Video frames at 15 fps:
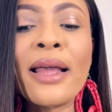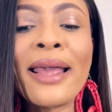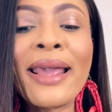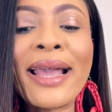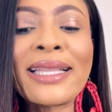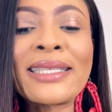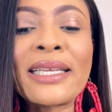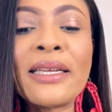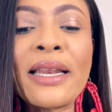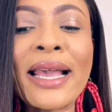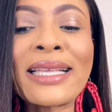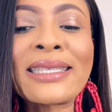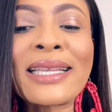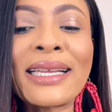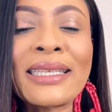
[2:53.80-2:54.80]
getting
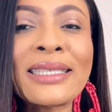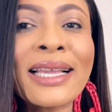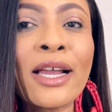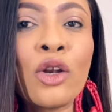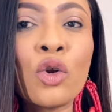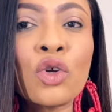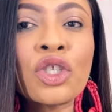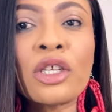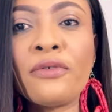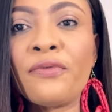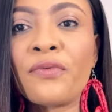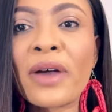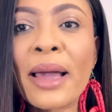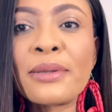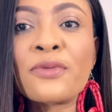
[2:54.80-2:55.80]
a suntan lotion
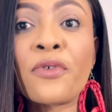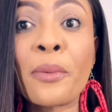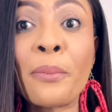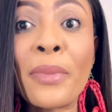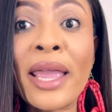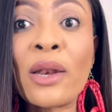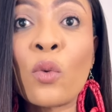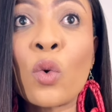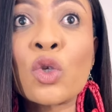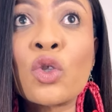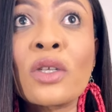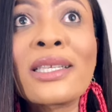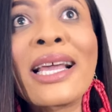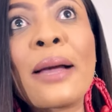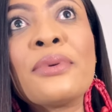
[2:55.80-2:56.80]
vibes for men was
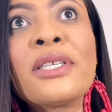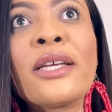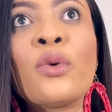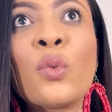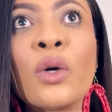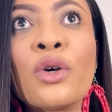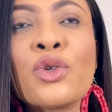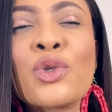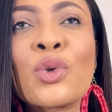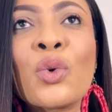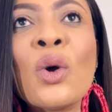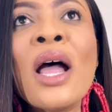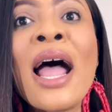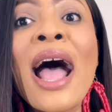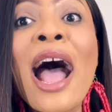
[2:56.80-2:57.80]
not captured well,
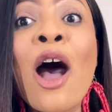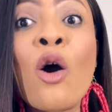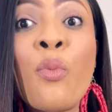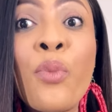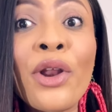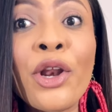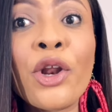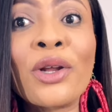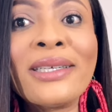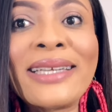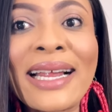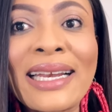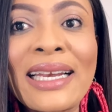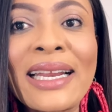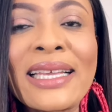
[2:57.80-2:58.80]
so I'll put it on
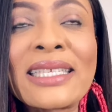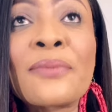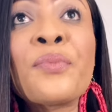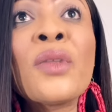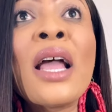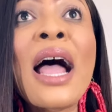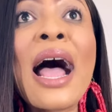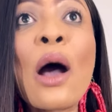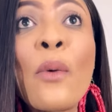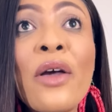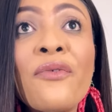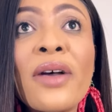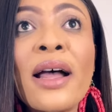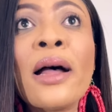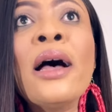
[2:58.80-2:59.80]
that list.
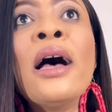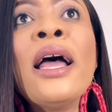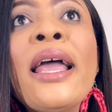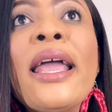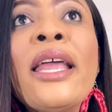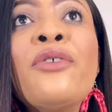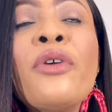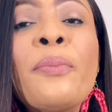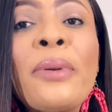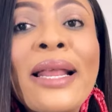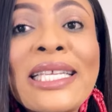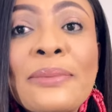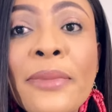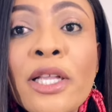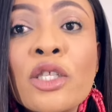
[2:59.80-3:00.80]
However, in
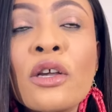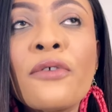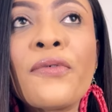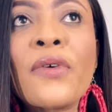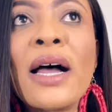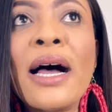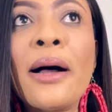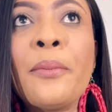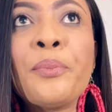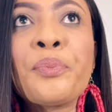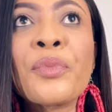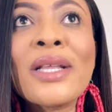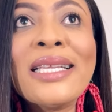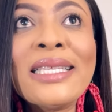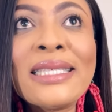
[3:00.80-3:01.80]
replacement of
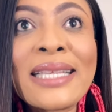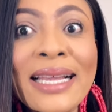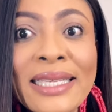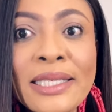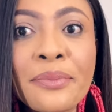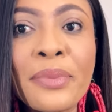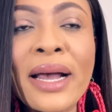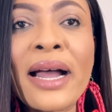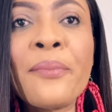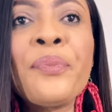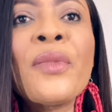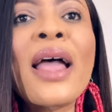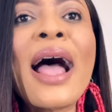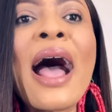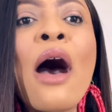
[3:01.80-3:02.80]
Zanzibar,
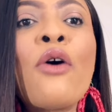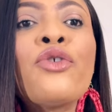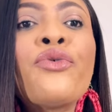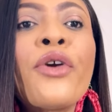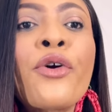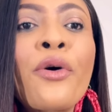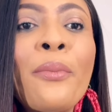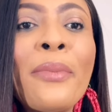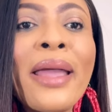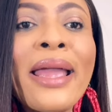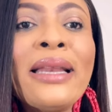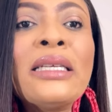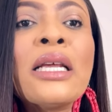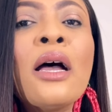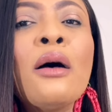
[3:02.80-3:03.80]
I would
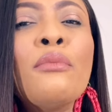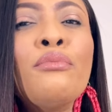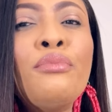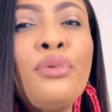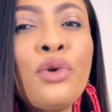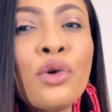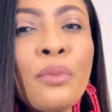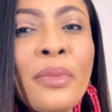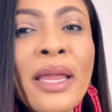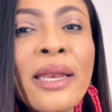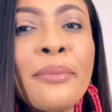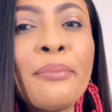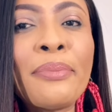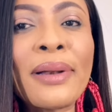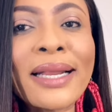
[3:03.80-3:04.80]
recommend
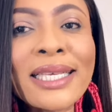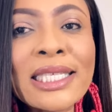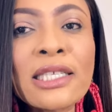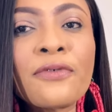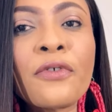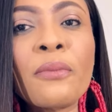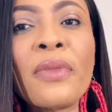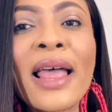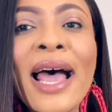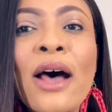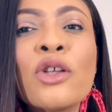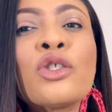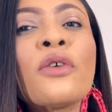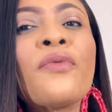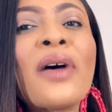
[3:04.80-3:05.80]
Blooming Bliss from the
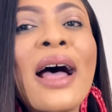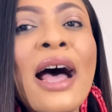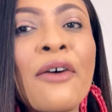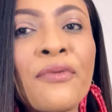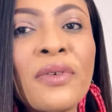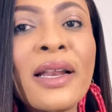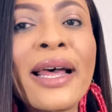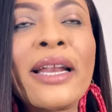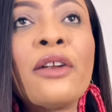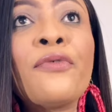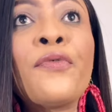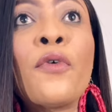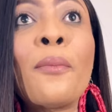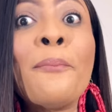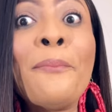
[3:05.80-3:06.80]
House of Afnan
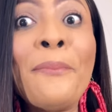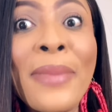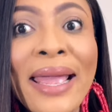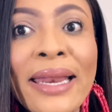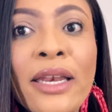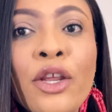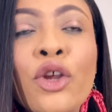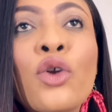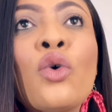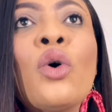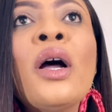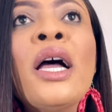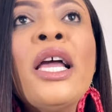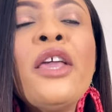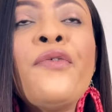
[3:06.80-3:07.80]
for men.
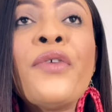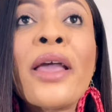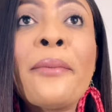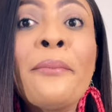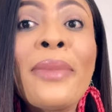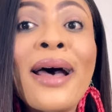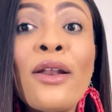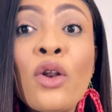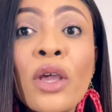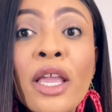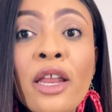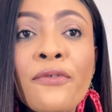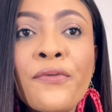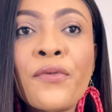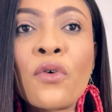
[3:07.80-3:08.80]
If you're a man
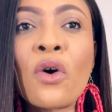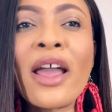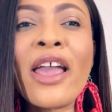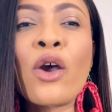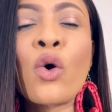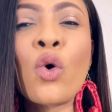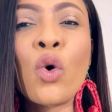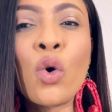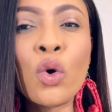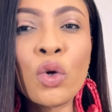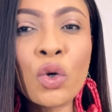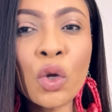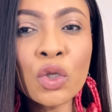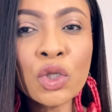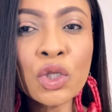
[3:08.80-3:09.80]
looking for a
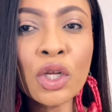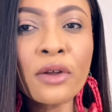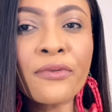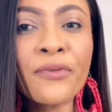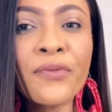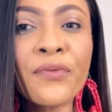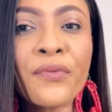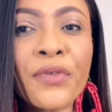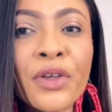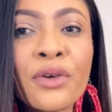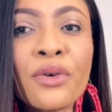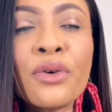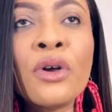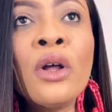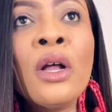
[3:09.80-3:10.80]
coconut sort of
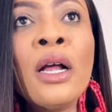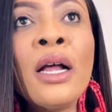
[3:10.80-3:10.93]
feel,